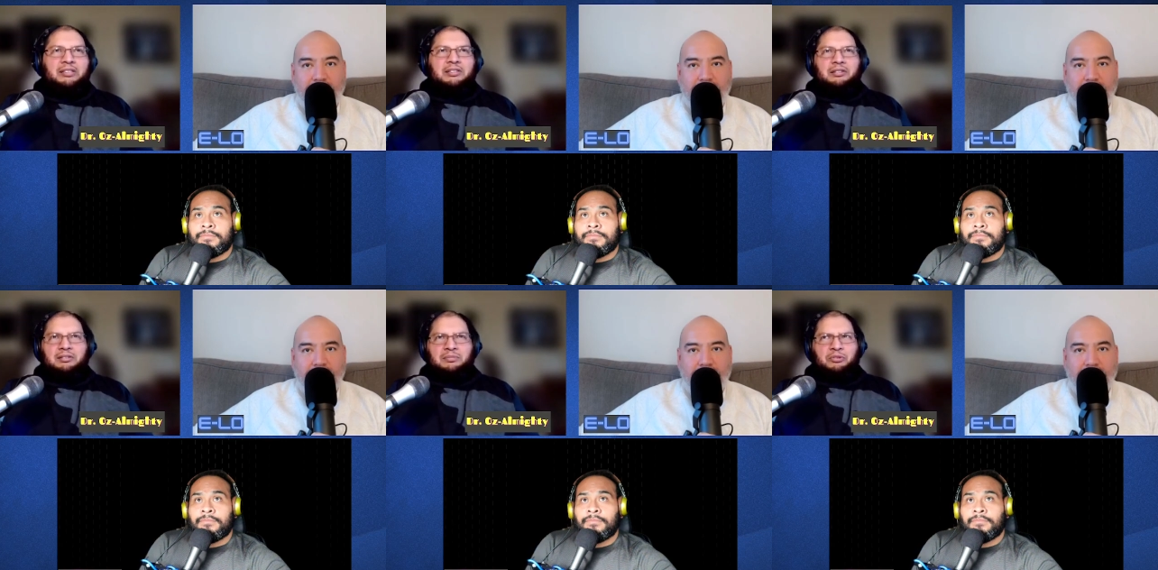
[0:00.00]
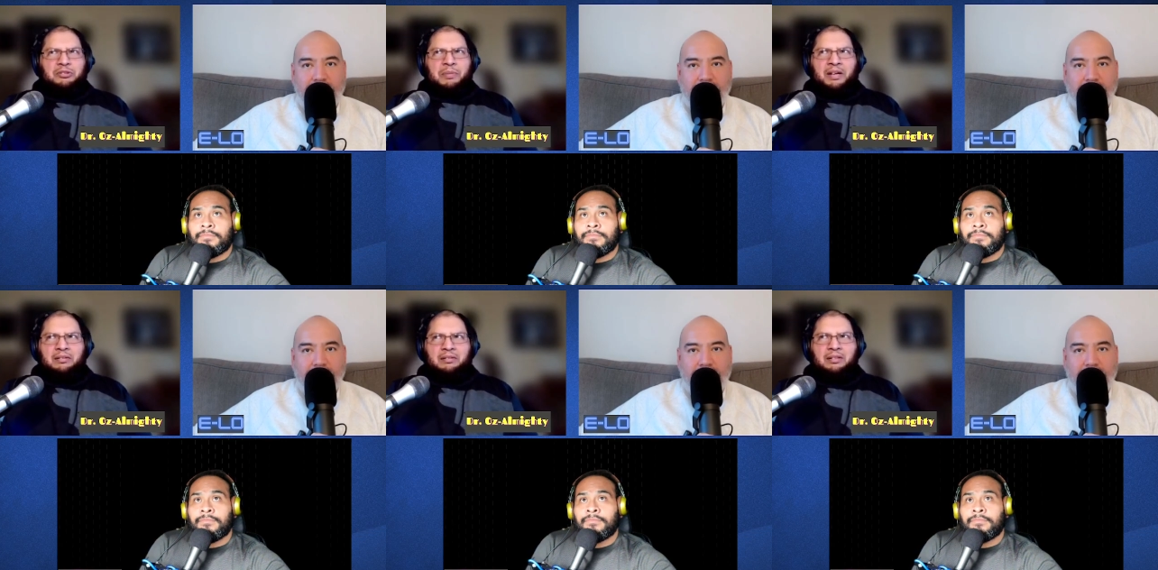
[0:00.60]
Speaker 1: so this movie's
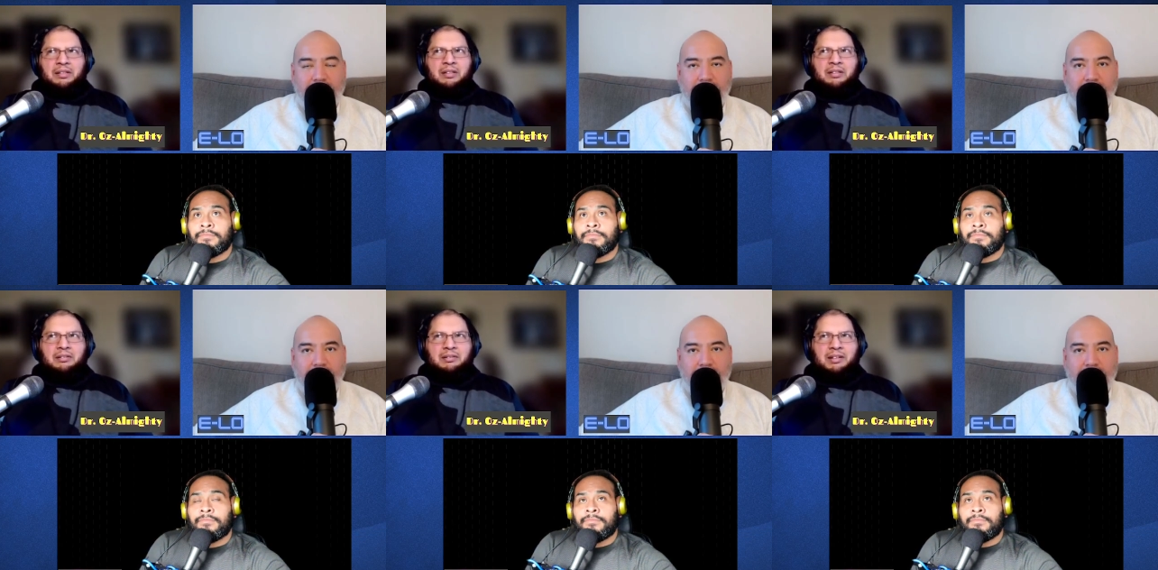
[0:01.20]
about a